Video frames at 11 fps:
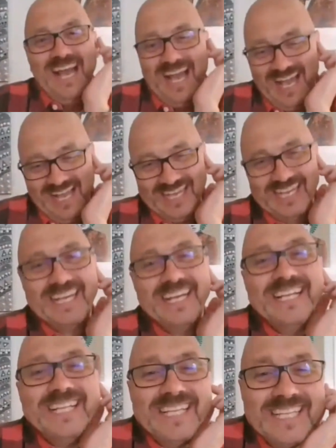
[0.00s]

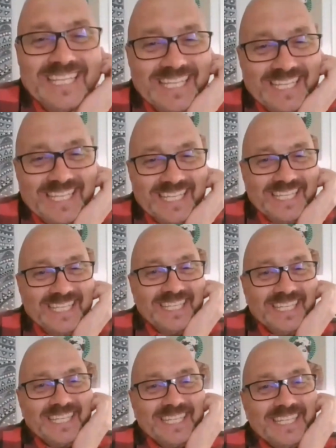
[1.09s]

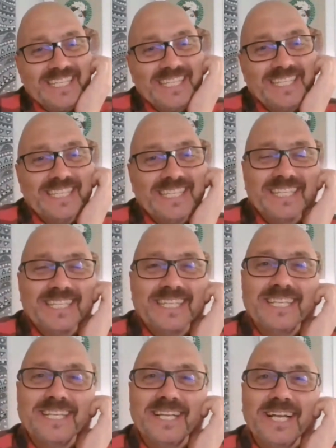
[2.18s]

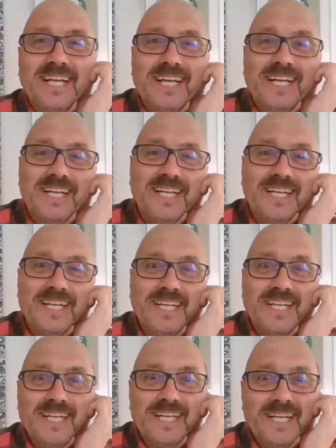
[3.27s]

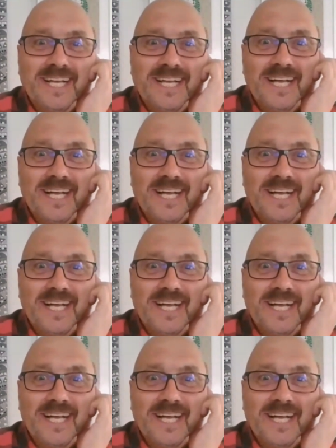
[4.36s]
No words are spoken by the person on screen.